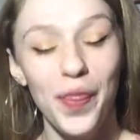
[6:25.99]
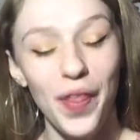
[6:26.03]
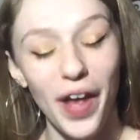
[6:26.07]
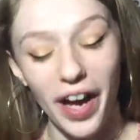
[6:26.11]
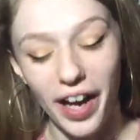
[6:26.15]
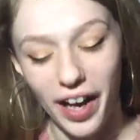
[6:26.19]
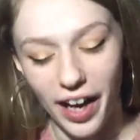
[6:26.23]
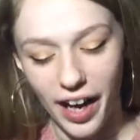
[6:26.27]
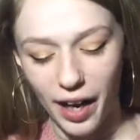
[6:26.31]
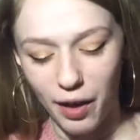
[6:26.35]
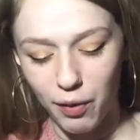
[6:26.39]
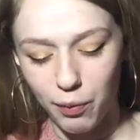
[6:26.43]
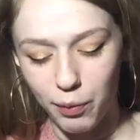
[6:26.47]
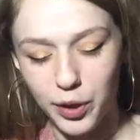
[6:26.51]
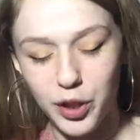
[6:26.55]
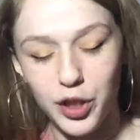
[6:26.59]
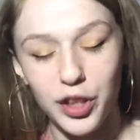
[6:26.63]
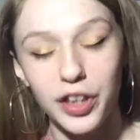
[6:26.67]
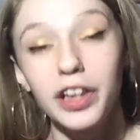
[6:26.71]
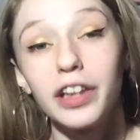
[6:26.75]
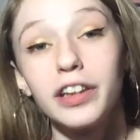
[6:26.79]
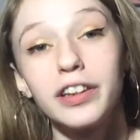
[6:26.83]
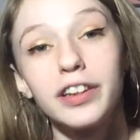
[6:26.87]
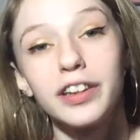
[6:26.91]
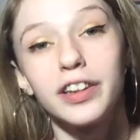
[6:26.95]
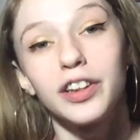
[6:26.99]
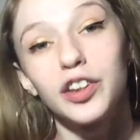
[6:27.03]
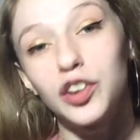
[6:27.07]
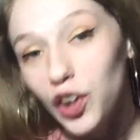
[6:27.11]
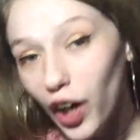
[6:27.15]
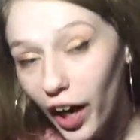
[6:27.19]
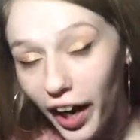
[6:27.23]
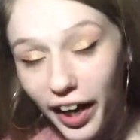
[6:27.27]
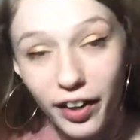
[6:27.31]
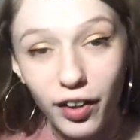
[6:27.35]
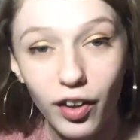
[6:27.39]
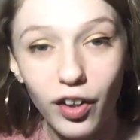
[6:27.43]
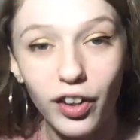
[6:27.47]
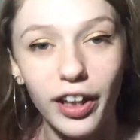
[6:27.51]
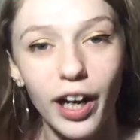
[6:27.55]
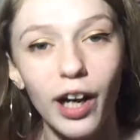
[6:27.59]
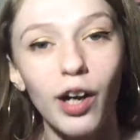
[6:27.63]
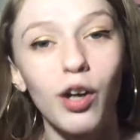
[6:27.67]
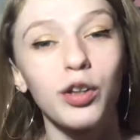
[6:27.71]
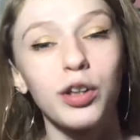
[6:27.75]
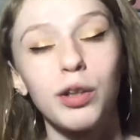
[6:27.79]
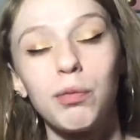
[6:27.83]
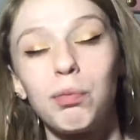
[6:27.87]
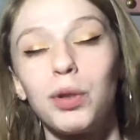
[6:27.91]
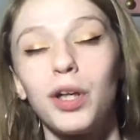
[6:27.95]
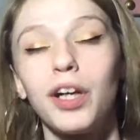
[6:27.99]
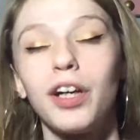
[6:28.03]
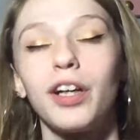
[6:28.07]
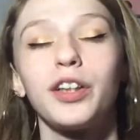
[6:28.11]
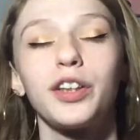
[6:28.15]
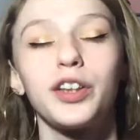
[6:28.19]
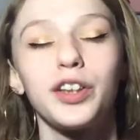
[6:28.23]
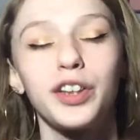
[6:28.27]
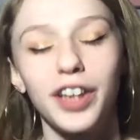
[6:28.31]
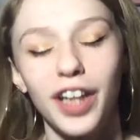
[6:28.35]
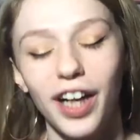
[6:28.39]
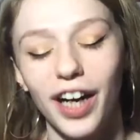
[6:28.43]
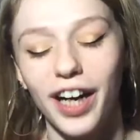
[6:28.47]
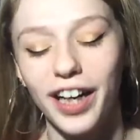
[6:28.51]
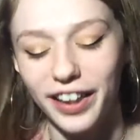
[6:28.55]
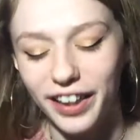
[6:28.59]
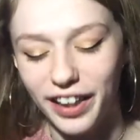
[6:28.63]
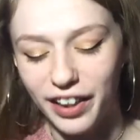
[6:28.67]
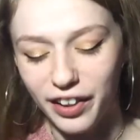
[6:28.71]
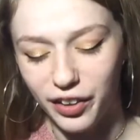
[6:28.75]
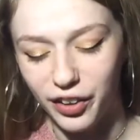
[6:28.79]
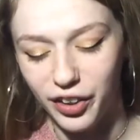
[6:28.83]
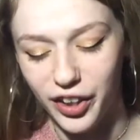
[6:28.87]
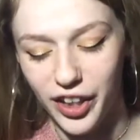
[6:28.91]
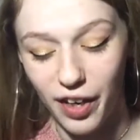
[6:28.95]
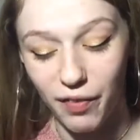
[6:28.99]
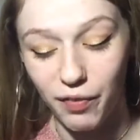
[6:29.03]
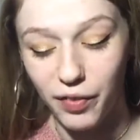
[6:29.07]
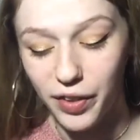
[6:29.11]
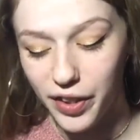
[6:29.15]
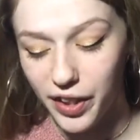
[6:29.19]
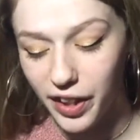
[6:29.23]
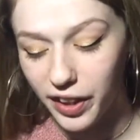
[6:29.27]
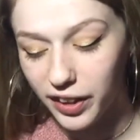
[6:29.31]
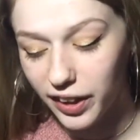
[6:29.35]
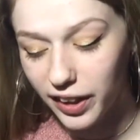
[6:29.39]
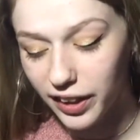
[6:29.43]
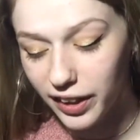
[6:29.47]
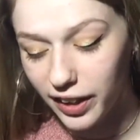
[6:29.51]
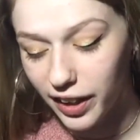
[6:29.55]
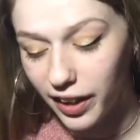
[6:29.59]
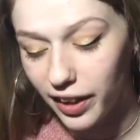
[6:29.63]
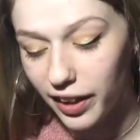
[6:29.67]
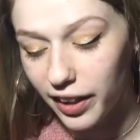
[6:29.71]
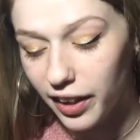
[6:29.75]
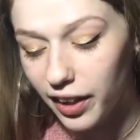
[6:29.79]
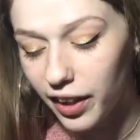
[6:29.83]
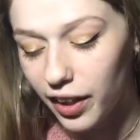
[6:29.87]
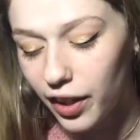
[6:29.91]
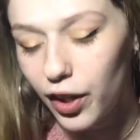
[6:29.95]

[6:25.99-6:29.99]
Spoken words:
that I would just try it all out, the blush, the highlighter, and everything like that.